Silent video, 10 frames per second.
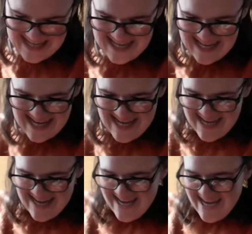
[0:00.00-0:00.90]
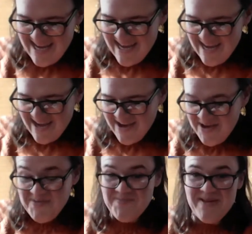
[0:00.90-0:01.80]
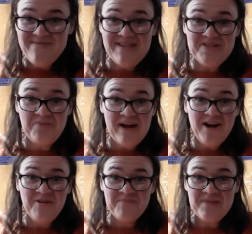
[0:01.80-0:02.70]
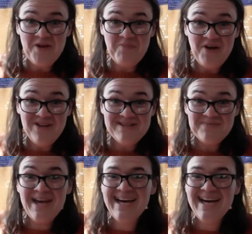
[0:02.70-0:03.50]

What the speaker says: If they swear, I'll pause.